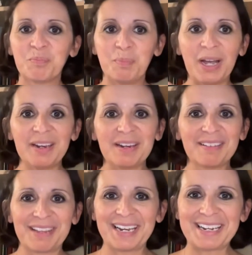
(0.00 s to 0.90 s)
But
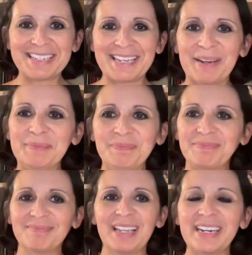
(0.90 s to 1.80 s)
like I said,
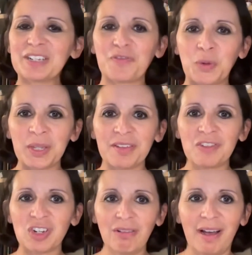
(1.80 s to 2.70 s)
it is 4th of
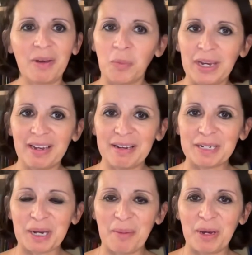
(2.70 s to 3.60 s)
July
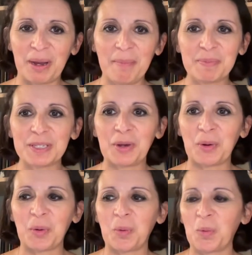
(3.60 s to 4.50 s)
weekend coming up,
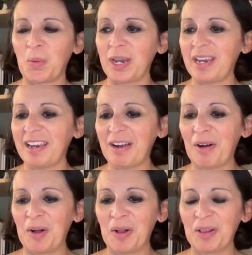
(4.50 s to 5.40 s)
so we
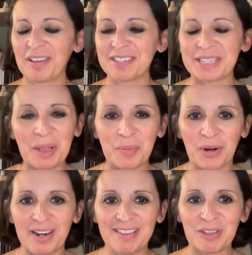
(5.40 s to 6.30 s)
all
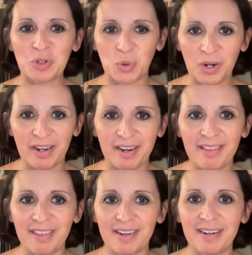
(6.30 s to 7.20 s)
celebrate the joy
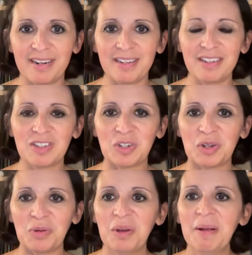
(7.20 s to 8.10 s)
that it is
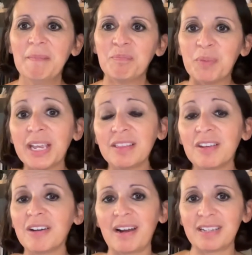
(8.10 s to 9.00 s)
to be in the
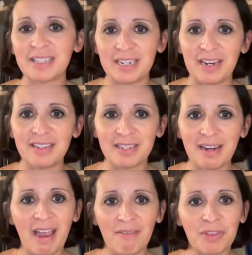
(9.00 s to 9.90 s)
United States and
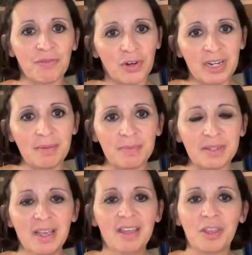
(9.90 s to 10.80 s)
have the
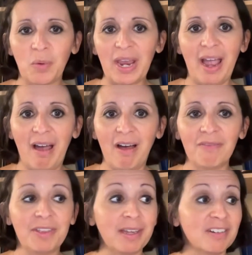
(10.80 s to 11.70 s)
freedoms that we
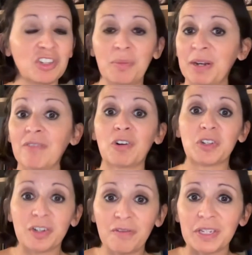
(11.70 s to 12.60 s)
have, that so many of our
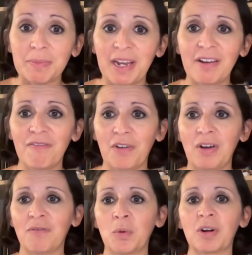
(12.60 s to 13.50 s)
servicemen have
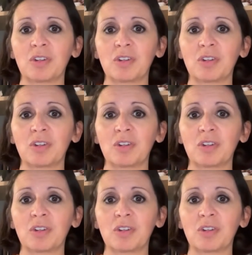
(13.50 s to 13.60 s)
fought for.